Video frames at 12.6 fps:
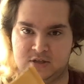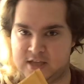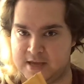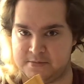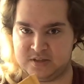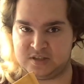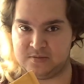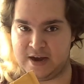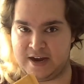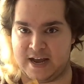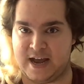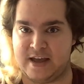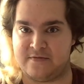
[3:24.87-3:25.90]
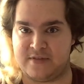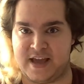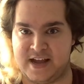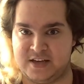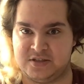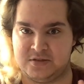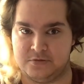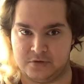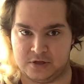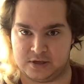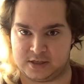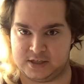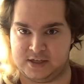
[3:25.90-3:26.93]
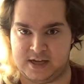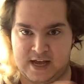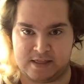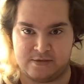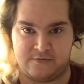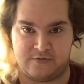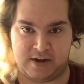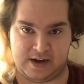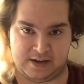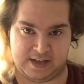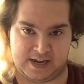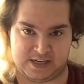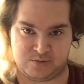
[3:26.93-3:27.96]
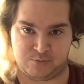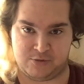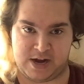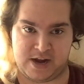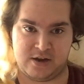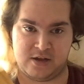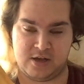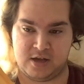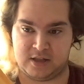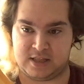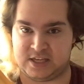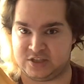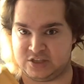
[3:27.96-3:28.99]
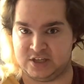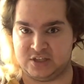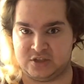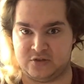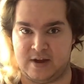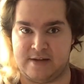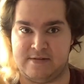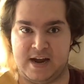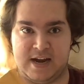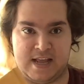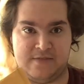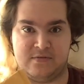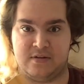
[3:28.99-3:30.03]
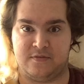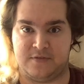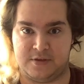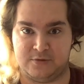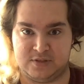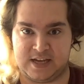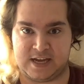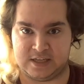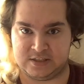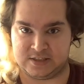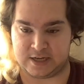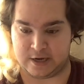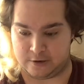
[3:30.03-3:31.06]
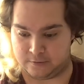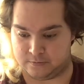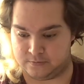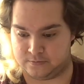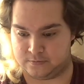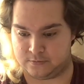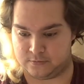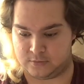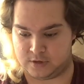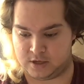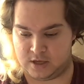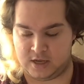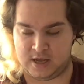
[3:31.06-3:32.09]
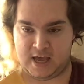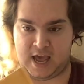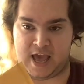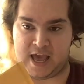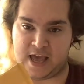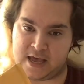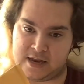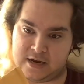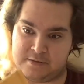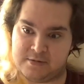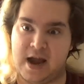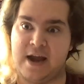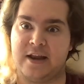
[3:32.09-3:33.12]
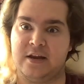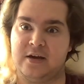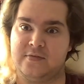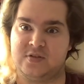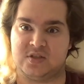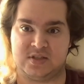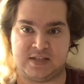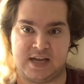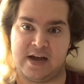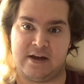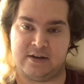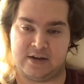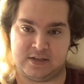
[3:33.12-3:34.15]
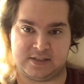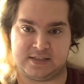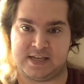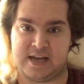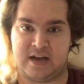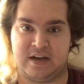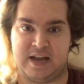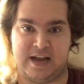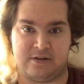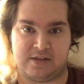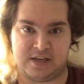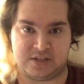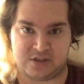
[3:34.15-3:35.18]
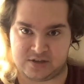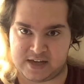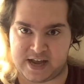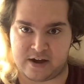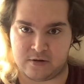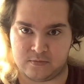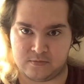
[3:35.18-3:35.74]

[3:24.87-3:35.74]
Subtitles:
keep this in mind, I have yet to look at the finalized print. These just arrived not even a few seconds ago, and I'm kind of nervous to see how they turned out.